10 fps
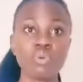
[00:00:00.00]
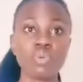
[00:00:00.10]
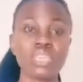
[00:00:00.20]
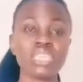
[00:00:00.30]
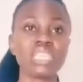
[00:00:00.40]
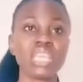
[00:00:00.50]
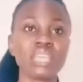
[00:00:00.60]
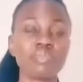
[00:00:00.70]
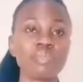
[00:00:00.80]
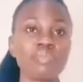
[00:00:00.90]
We need like
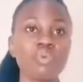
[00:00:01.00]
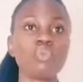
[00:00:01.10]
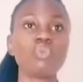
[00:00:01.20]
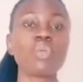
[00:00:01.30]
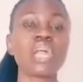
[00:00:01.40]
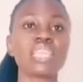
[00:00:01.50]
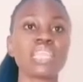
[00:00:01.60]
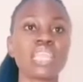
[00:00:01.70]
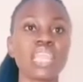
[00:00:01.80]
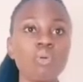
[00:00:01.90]
people who can
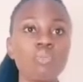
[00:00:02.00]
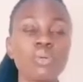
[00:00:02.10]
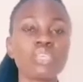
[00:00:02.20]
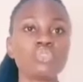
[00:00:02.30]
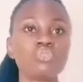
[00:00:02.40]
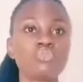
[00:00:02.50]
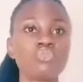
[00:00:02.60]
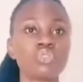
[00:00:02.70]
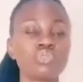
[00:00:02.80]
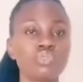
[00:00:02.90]
help us to grow
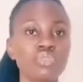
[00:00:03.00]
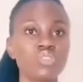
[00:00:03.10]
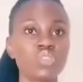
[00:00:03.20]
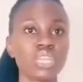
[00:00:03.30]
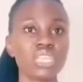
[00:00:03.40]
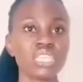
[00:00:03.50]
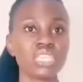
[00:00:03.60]
spiritually,